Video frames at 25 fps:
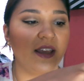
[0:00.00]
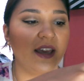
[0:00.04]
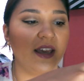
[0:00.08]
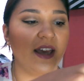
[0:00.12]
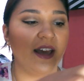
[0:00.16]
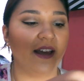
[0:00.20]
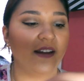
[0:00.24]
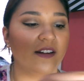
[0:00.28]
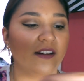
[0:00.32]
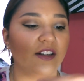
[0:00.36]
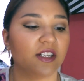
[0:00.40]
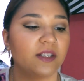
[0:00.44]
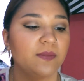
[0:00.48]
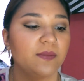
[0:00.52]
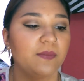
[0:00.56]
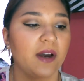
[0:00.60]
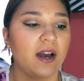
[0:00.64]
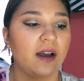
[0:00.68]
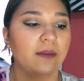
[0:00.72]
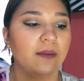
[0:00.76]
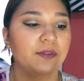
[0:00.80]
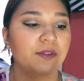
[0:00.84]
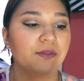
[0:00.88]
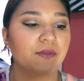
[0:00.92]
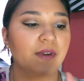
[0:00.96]
yeah, it just
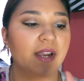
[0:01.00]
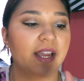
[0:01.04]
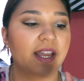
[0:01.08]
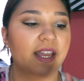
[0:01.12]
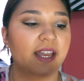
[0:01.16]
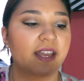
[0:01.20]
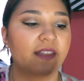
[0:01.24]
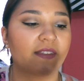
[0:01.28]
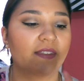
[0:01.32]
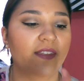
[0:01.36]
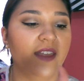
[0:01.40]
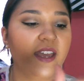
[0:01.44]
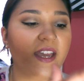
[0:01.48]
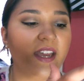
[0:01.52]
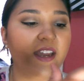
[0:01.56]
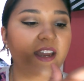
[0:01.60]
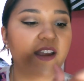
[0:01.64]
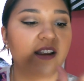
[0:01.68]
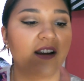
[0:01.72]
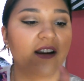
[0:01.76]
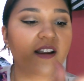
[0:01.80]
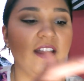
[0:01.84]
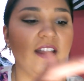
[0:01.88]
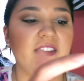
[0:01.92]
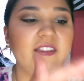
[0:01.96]
pops right in
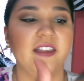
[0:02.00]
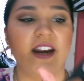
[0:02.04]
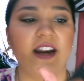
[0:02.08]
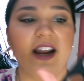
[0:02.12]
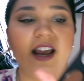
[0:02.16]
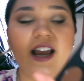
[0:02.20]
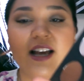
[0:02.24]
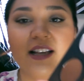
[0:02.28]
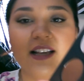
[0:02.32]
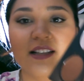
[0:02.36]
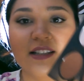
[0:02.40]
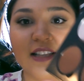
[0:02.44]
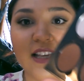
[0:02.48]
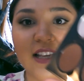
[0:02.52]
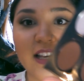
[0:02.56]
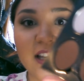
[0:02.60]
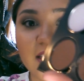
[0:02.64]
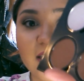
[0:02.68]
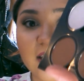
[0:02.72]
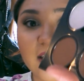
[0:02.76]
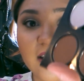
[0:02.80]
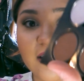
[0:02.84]
there, and then it has like